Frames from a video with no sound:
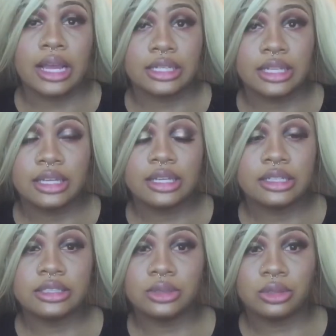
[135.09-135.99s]
I did
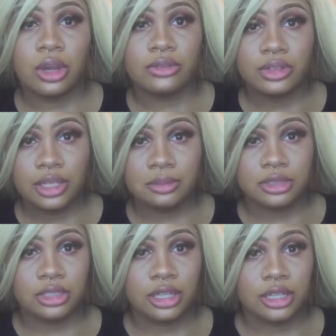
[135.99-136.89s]
get this unit off of
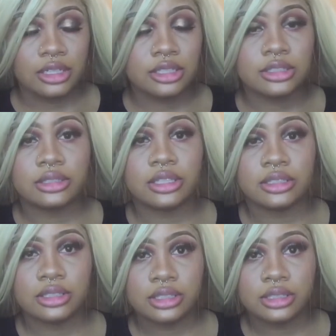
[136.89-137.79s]
Amazon. It's a
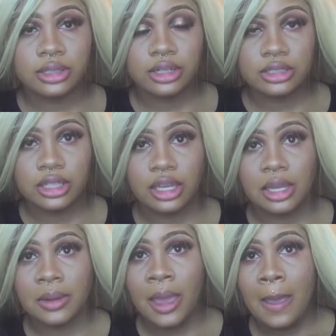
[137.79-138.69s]

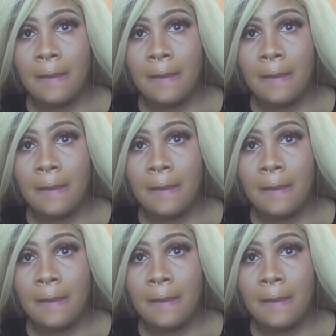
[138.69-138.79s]
613,